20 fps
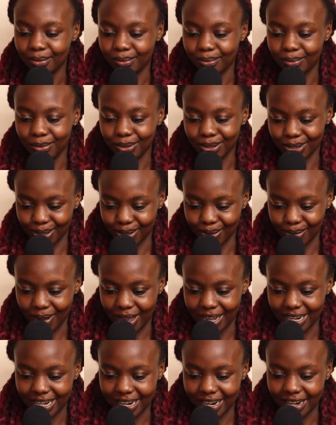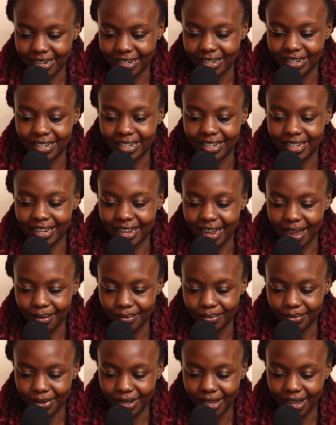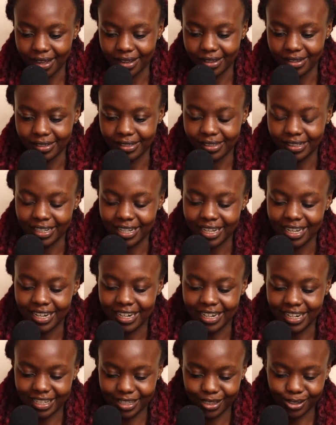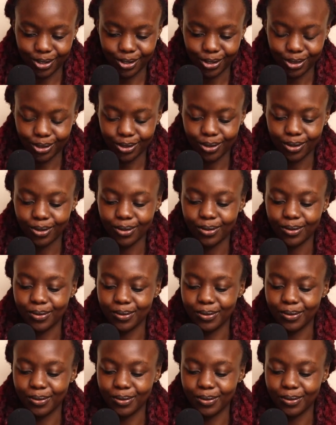Botswana, Gambia, Lesotho.